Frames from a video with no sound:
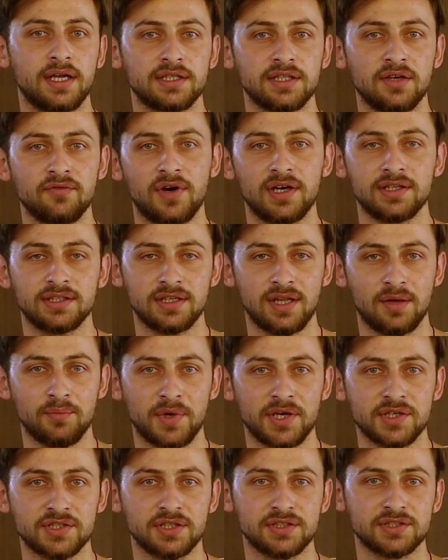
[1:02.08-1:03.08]

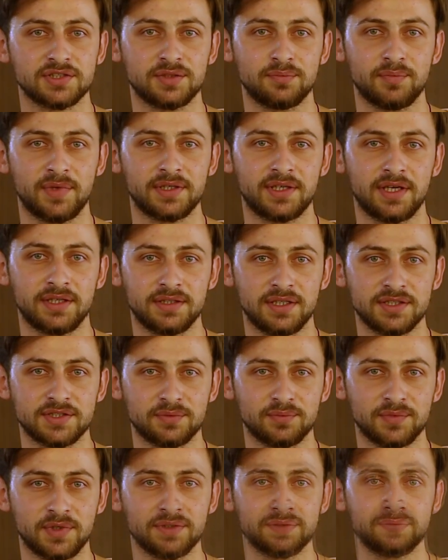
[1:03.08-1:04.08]
socialize with people,
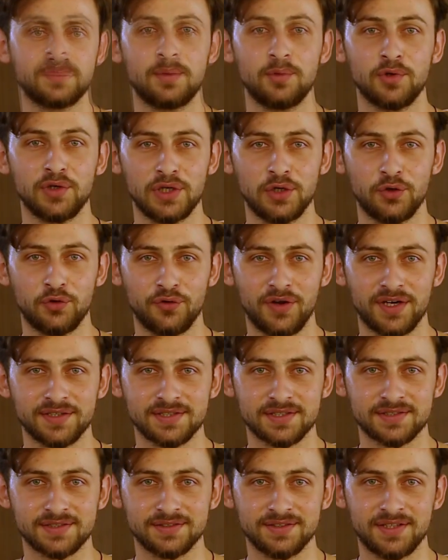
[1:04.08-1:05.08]
and have
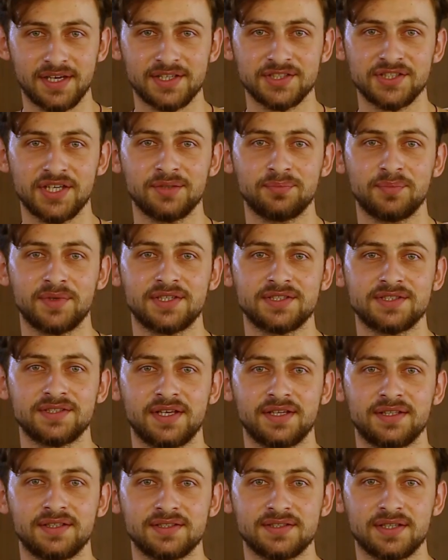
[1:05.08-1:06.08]
opportunities to spend
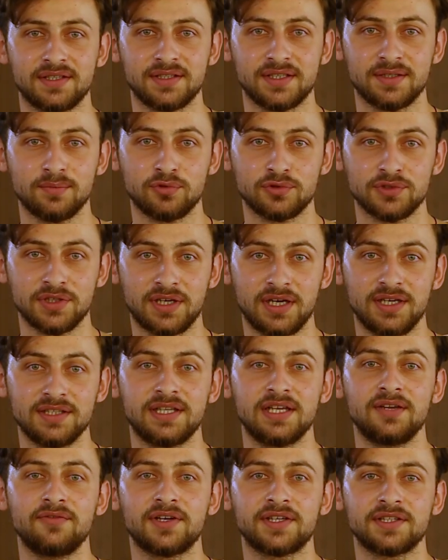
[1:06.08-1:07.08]
quality time
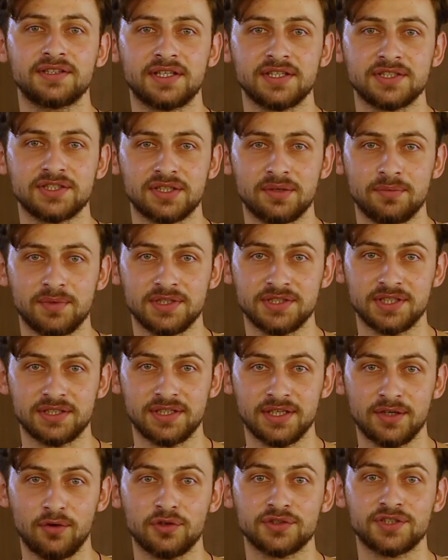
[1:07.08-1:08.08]
during my studies.
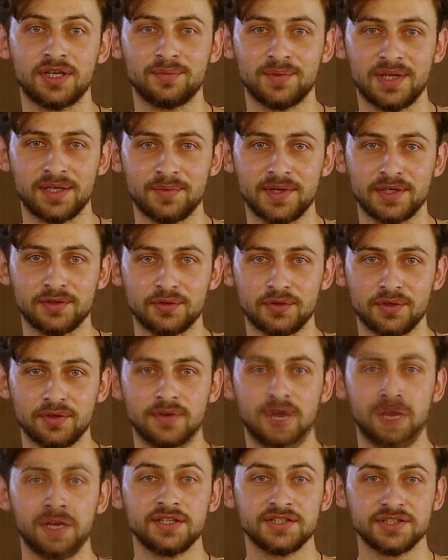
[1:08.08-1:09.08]

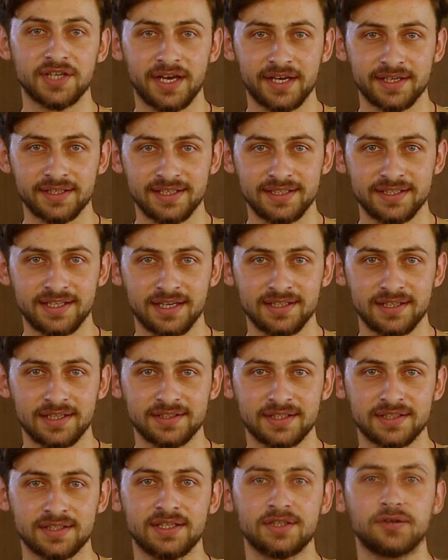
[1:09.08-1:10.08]
Since there are
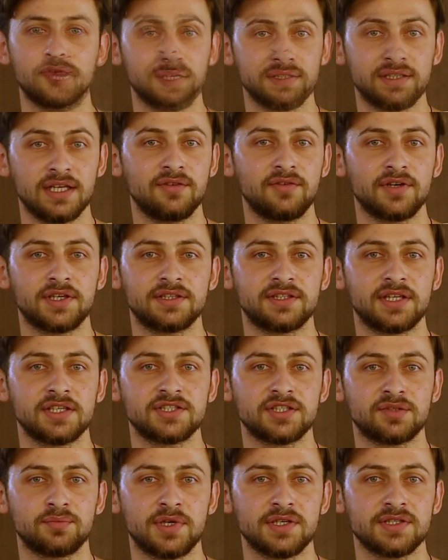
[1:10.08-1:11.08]
so many
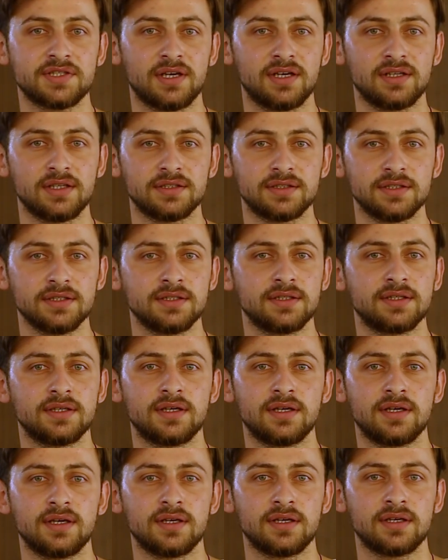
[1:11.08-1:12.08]
opportunities on campus,
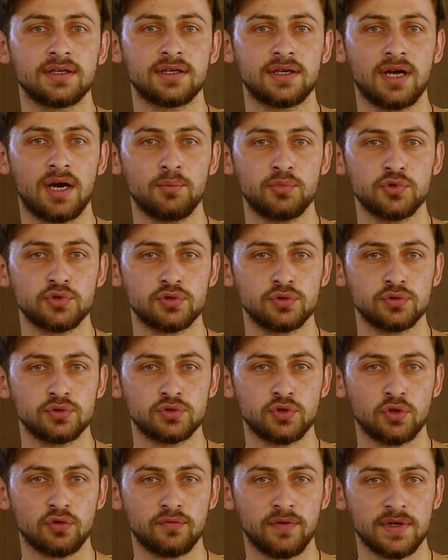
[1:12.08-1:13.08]
I try to do
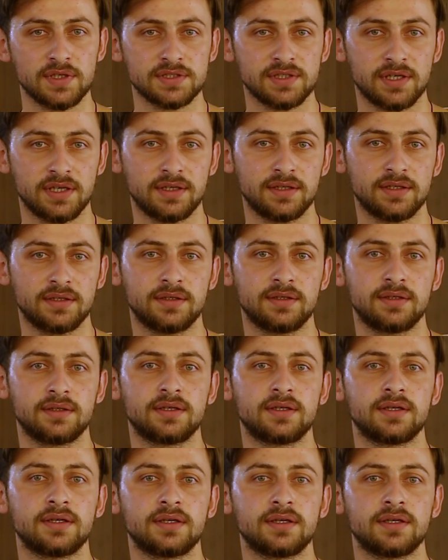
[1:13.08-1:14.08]
my best to
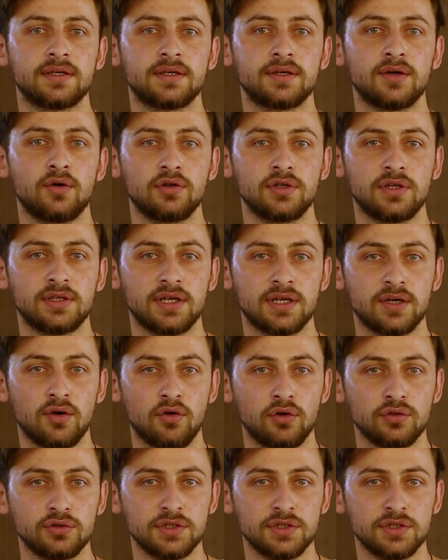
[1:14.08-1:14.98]
benefit from the most of them.